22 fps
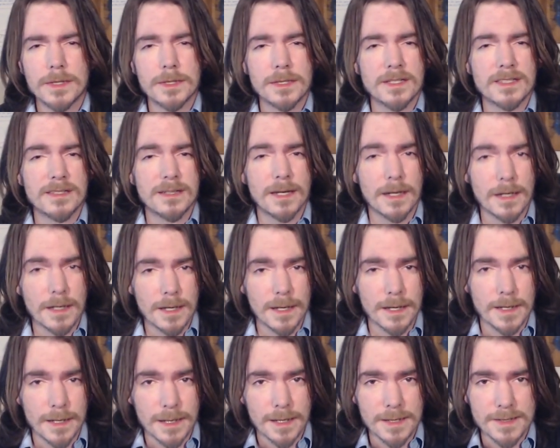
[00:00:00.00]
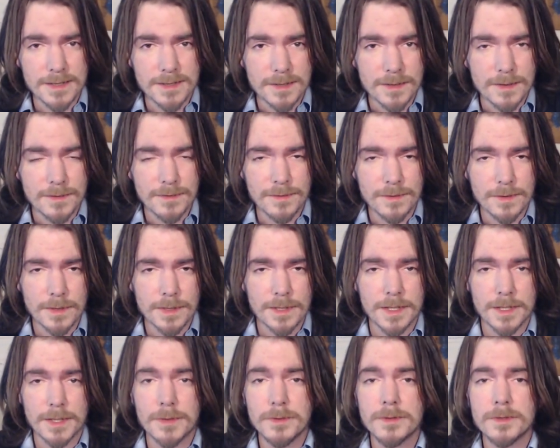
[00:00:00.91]
and then Sunday nights over
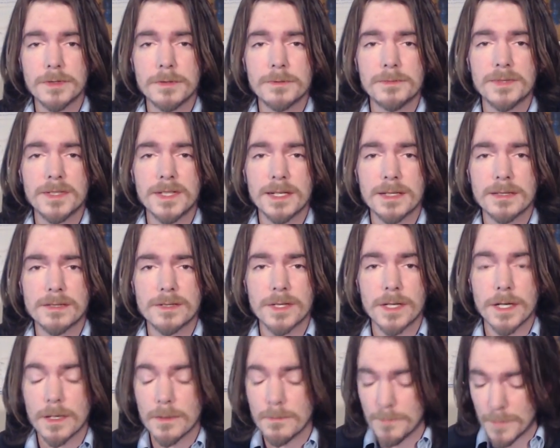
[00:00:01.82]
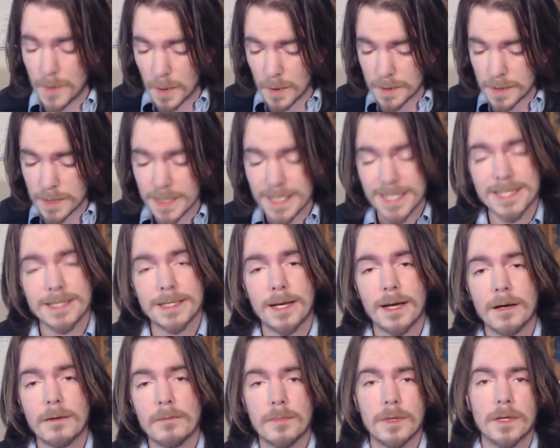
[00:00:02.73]
at the YouTube Saints channel, both linked
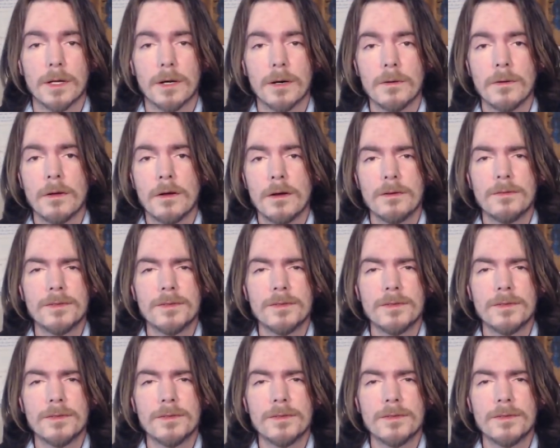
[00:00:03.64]
down below,